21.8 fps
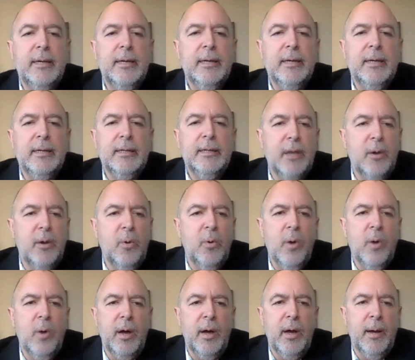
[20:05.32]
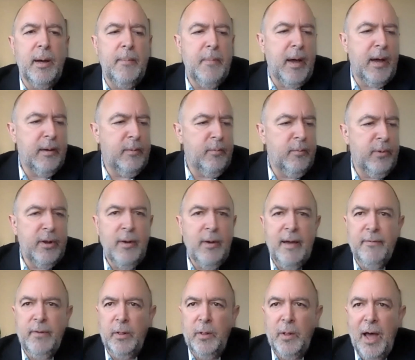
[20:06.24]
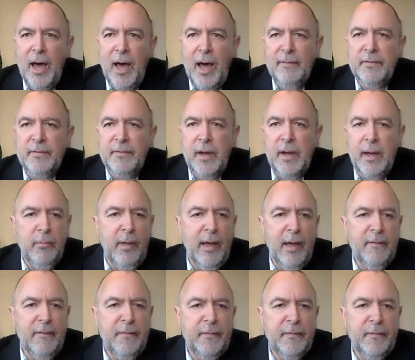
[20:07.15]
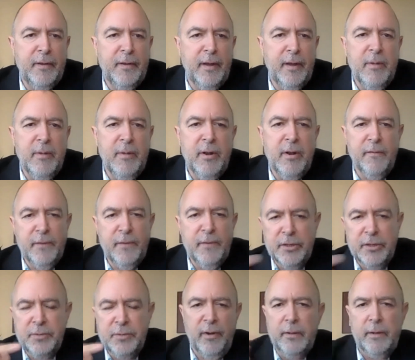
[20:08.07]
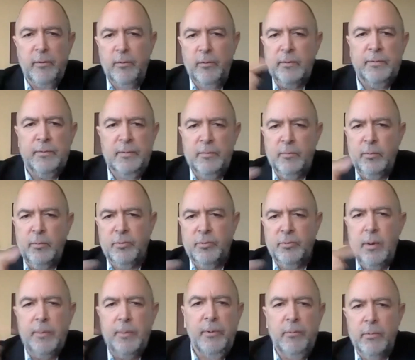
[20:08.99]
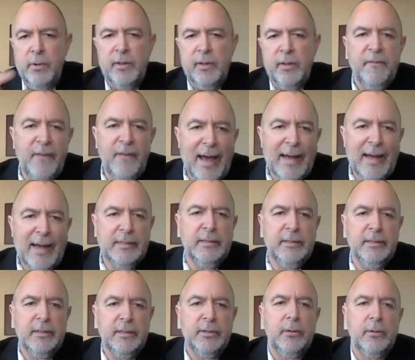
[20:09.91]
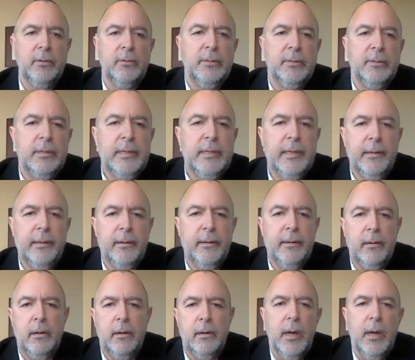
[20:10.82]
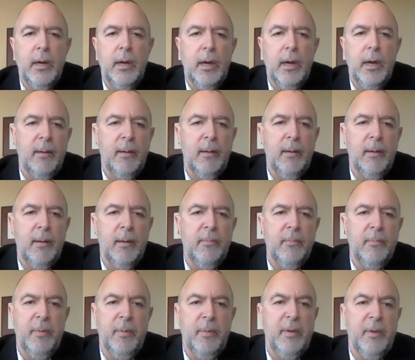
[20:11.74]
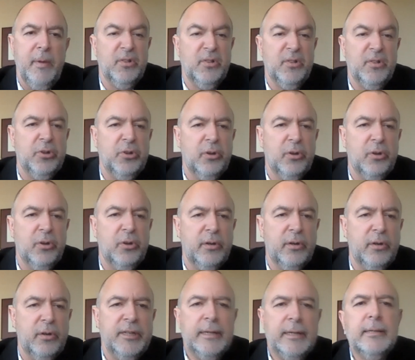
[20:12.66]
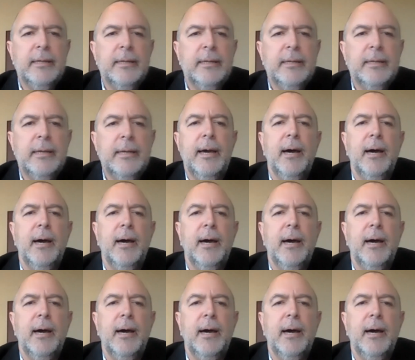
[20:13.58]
So we don't have a lot of time left in our fishbowl. I feel like we're swimming really fast in circles here, or maybe there's a shark chasing us.